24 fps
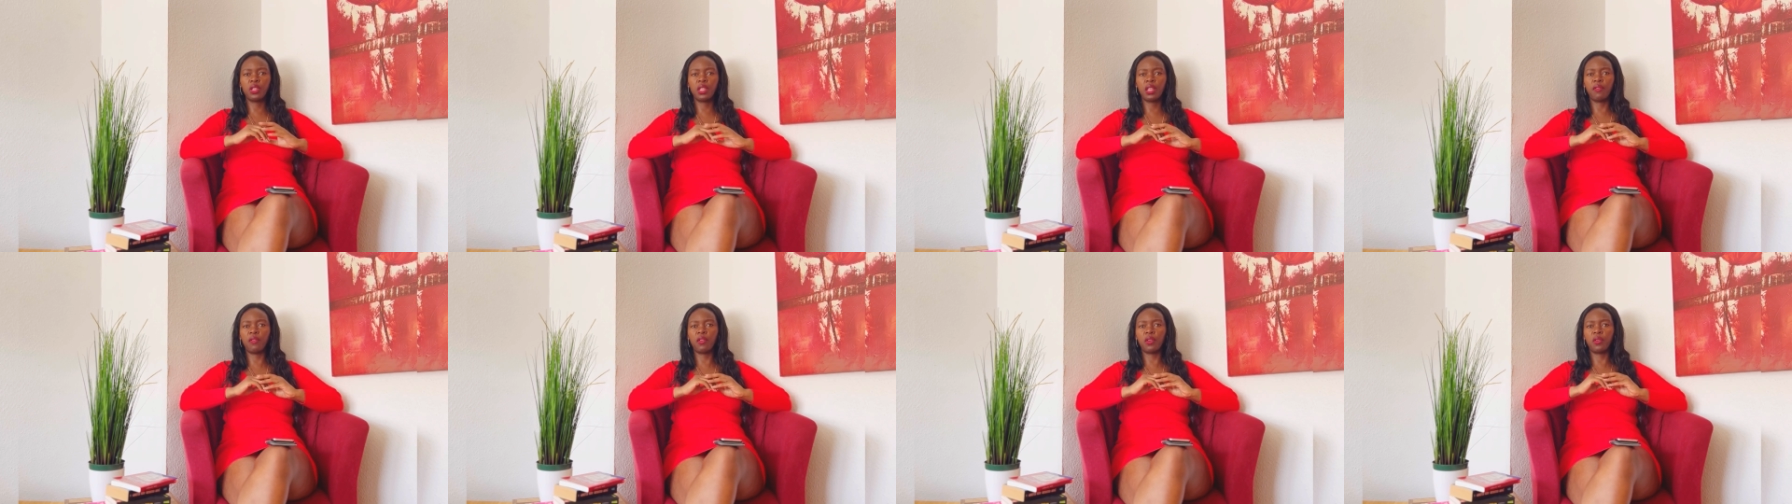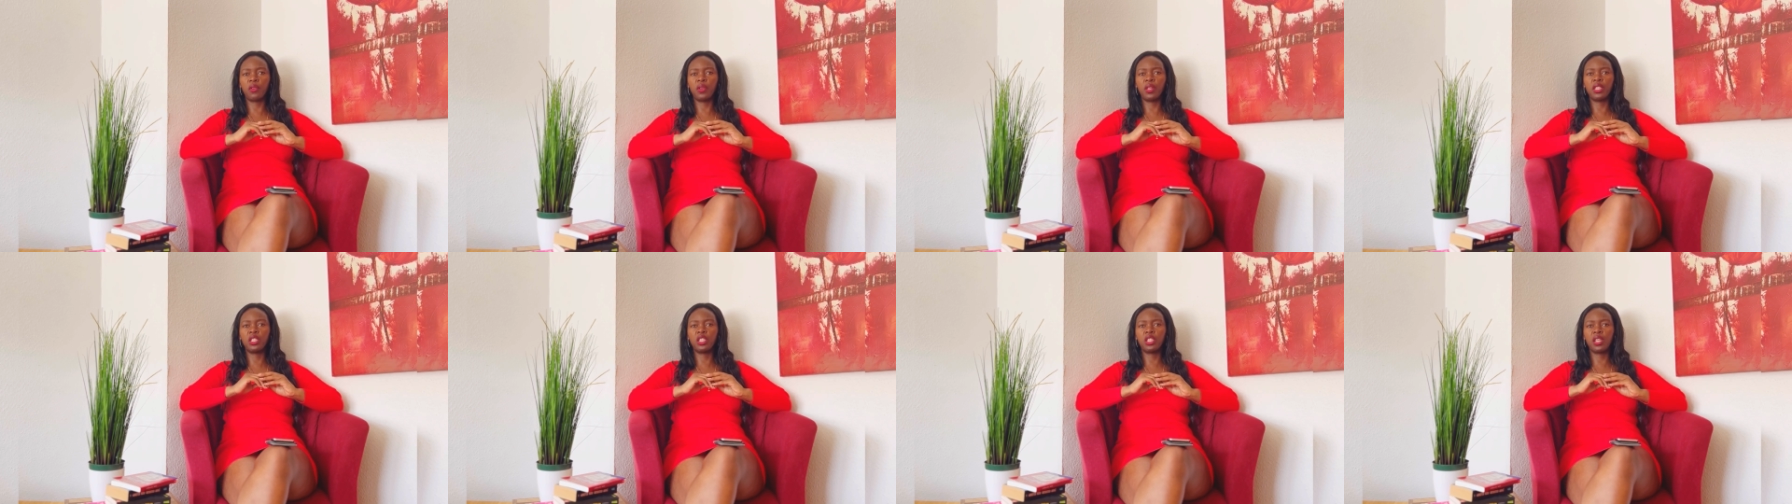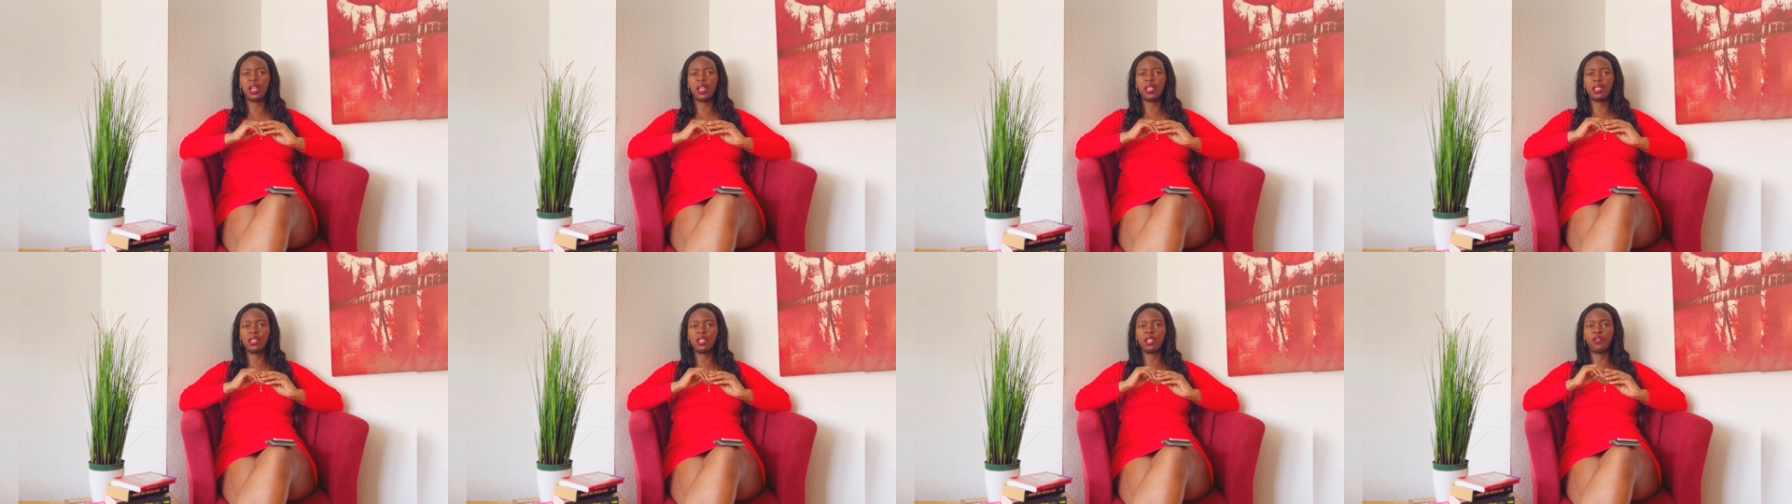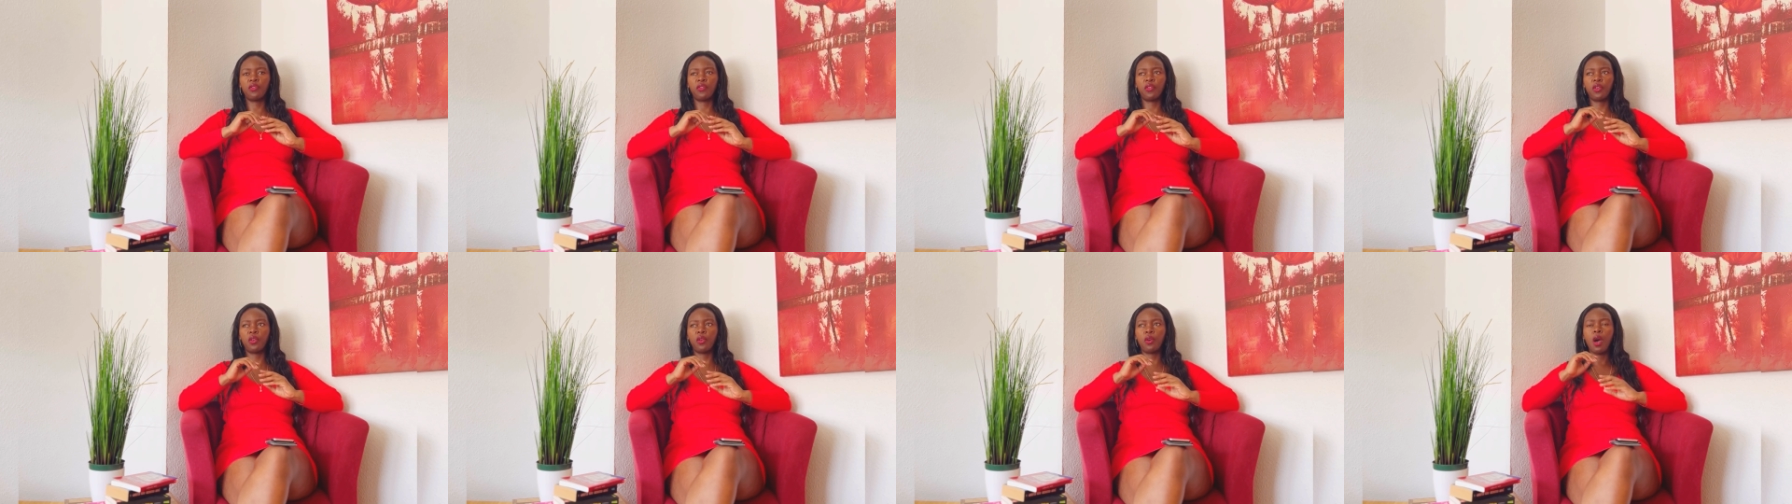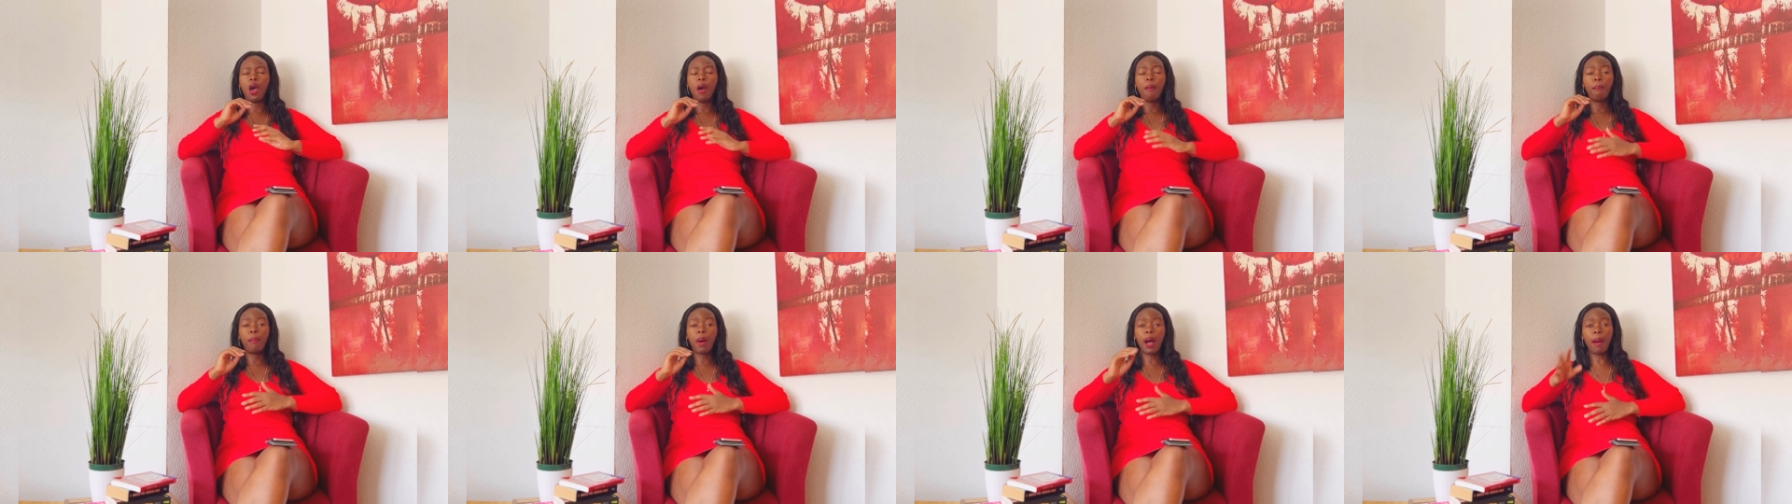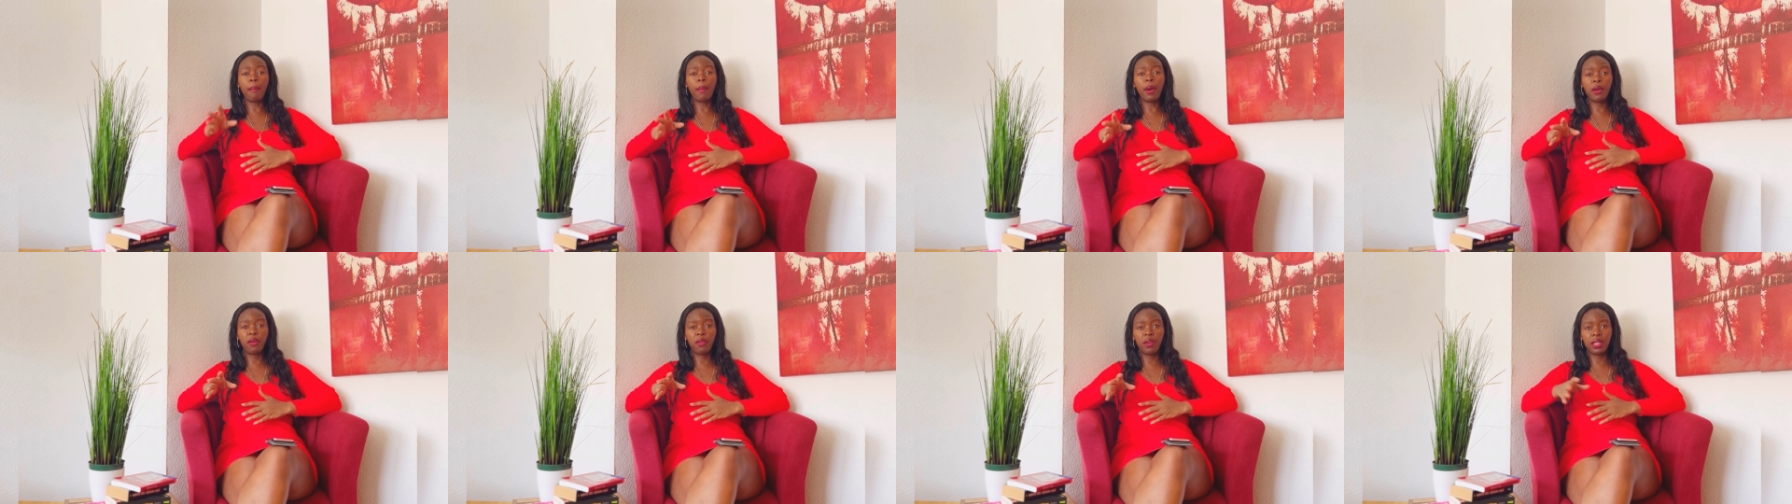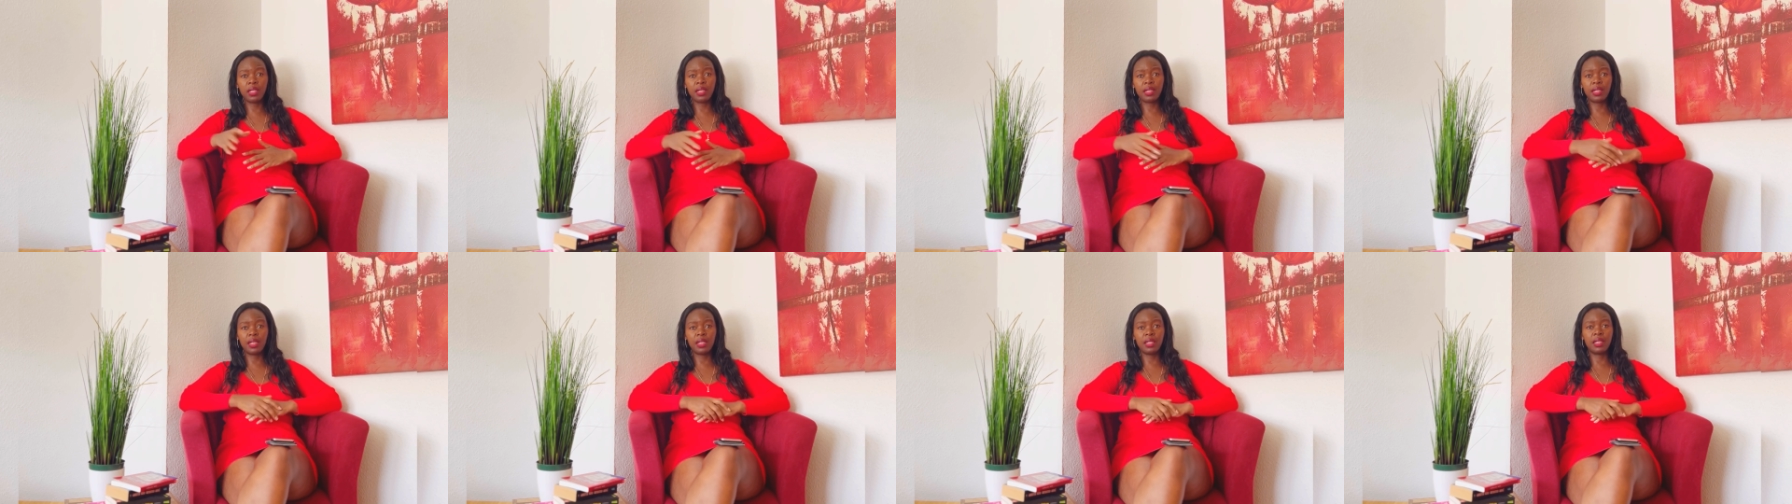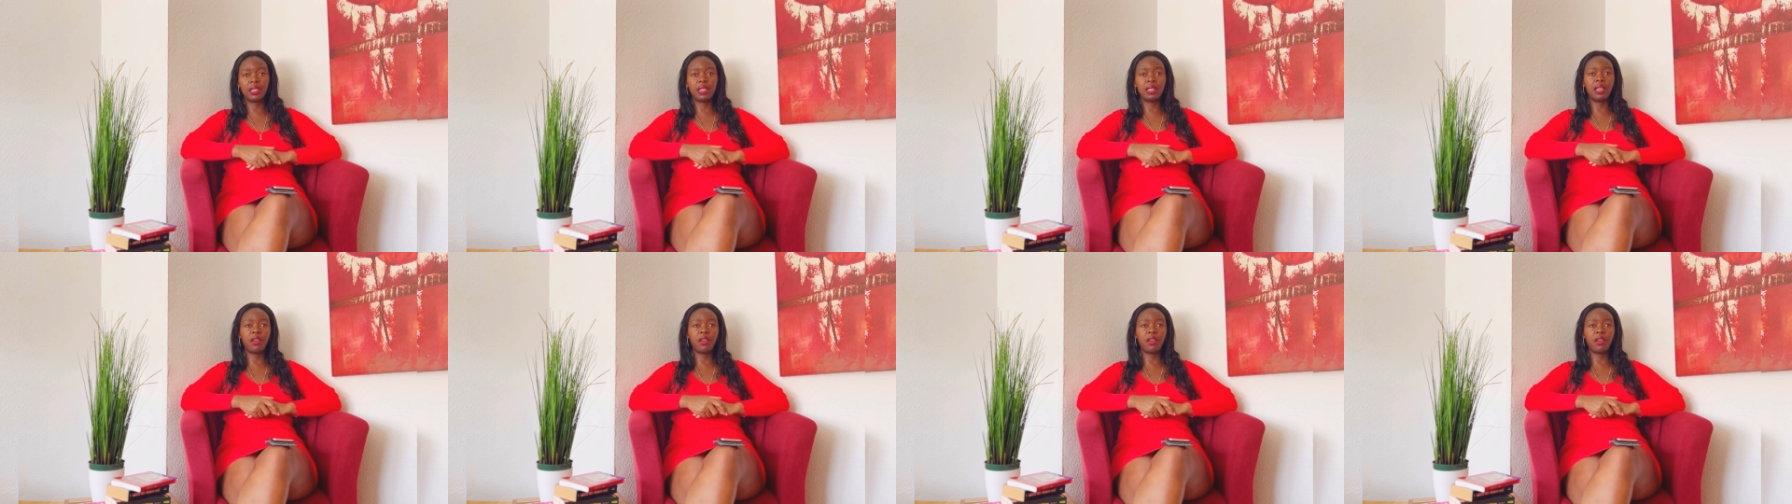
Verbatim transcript: They've increased charges for permanent residency.